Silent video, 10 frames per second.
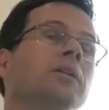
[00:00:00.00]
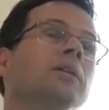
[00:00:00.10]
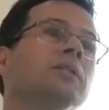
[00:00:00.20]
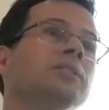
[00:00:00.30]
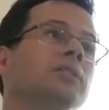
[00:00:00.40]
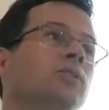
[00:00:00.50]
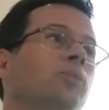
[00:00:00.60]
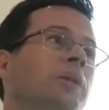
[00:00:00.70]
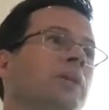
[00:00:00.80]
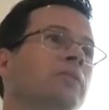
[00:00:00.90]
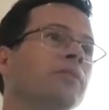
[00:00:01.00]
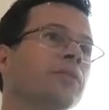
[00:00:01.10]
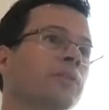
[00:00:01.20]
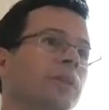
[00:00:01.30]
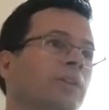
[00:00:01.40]
COP of
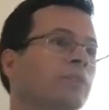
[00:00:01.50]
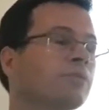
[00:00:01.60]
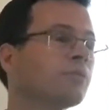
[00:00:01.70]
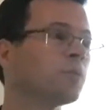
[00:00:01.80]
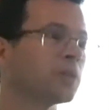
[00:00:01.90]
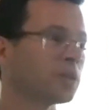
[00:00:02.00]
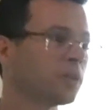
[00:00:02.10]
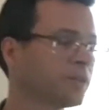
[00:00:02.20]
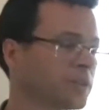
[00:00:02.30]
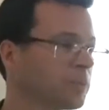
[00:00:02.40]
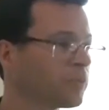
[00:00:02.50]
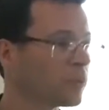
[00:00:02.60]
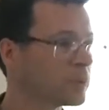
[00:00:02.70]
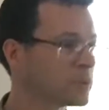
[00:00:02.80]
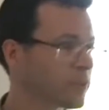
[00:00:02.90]
3 or 4, a coefficient of
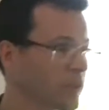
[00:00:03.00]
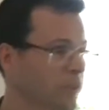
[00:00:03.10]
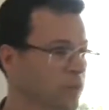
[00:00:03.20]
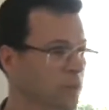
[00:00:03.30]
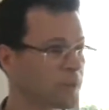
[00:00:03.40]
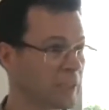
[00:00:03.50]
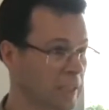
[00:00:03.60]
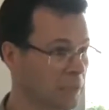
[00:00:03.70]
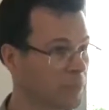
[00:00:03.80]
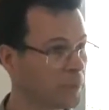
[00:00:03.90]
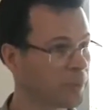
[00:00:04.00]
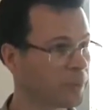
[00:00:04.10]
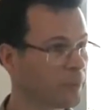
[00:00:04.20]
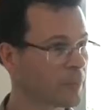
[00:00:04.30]
performance of 3 or 4, like the heat pump,